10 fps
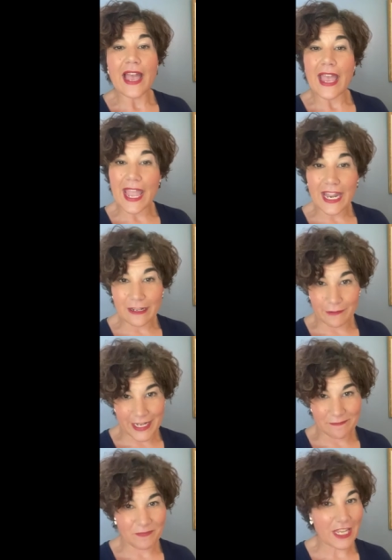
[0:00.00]

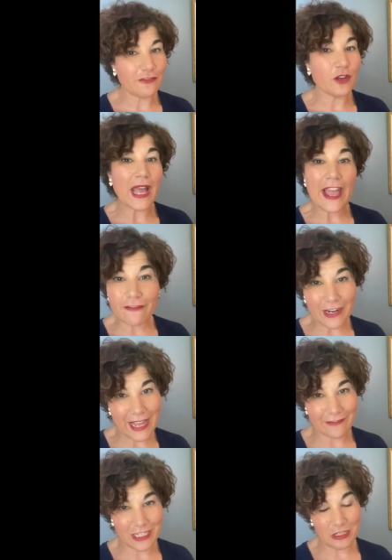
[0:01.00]
Anyway, if you ever
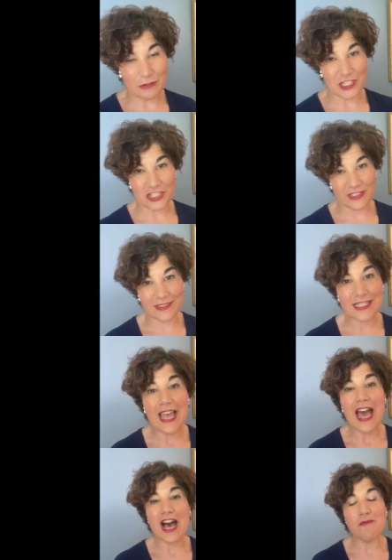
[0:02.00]
have any questions
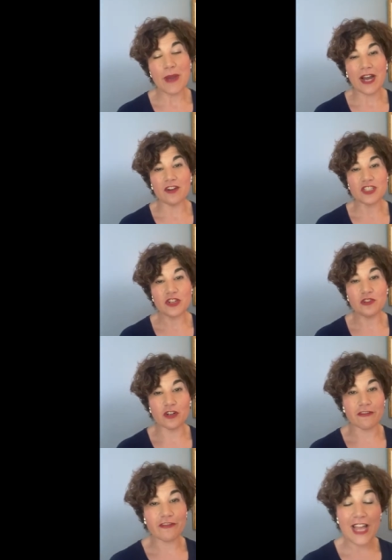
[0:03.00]
about
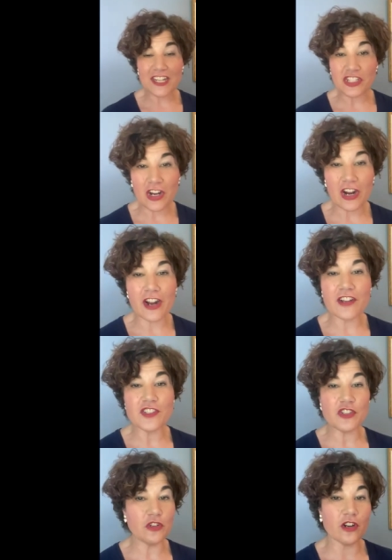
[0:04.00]
your
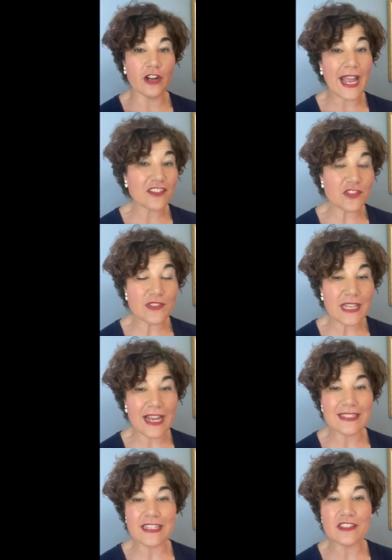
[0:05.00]
flashcards, your
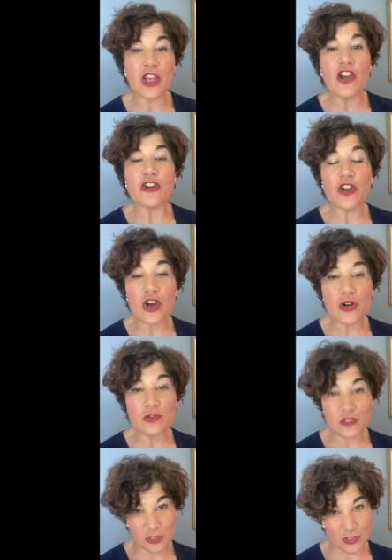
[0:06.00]
exercises, go
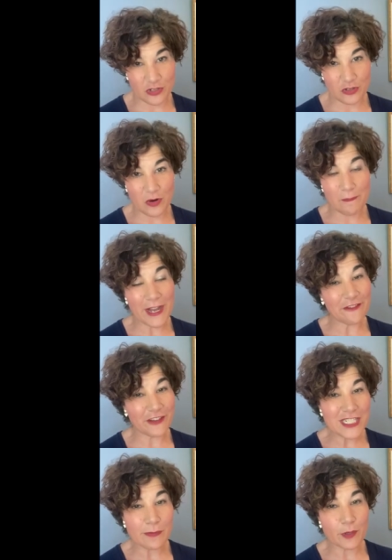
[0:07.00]
to my
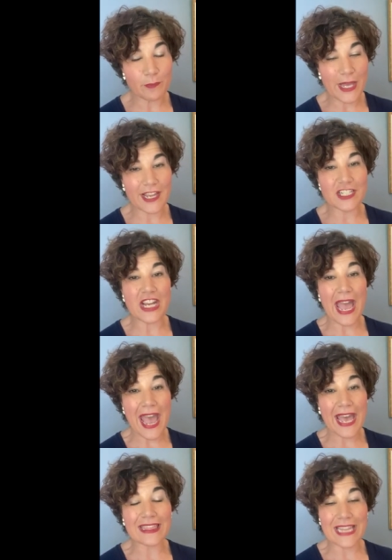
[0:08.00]
Facebook page
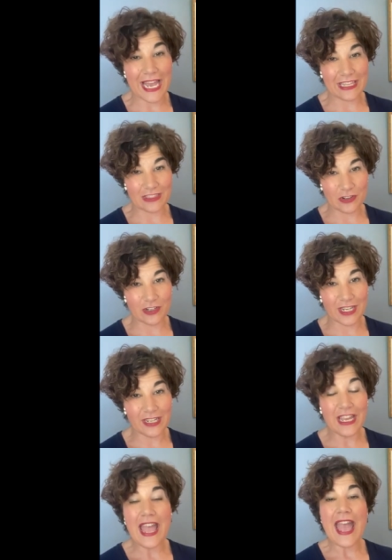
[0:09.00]
at Latin
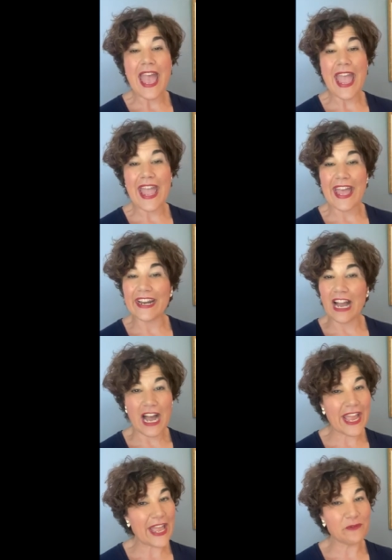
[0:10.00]
Learning, and
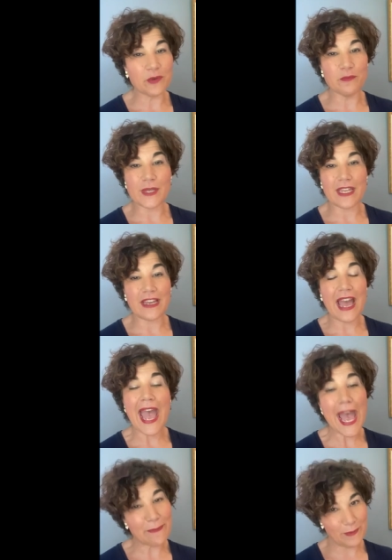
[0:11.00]
I will be
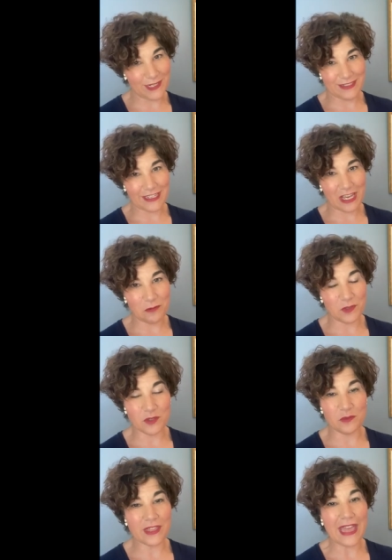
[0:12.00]
happy to help
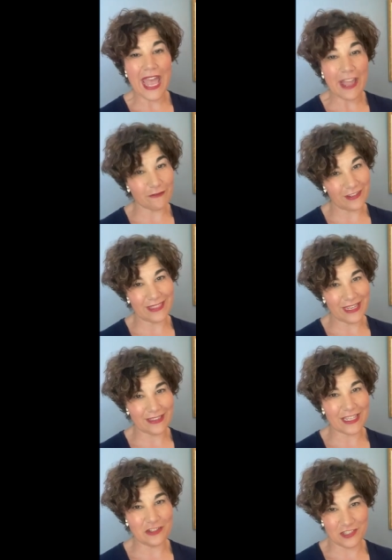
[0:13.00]
you with
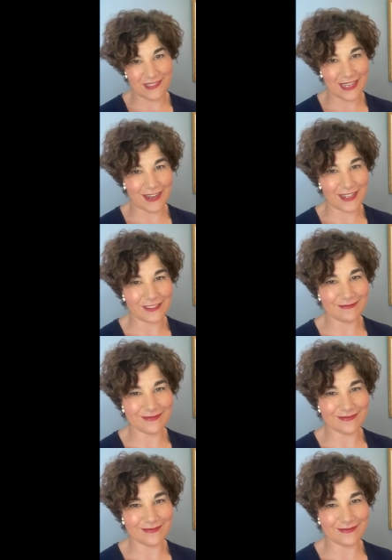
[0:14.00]
everything that you're studying.